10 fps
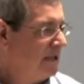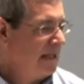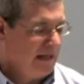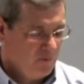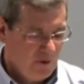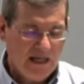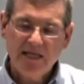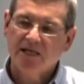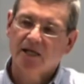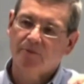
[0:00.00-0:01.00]
And when He
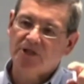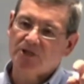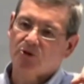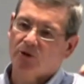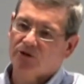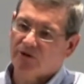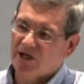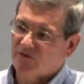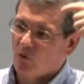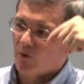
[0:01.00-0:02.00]
comes, He's going to
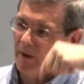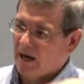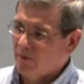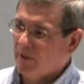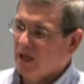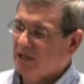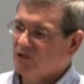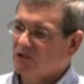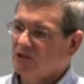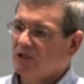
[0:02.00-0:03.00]
transform our bodies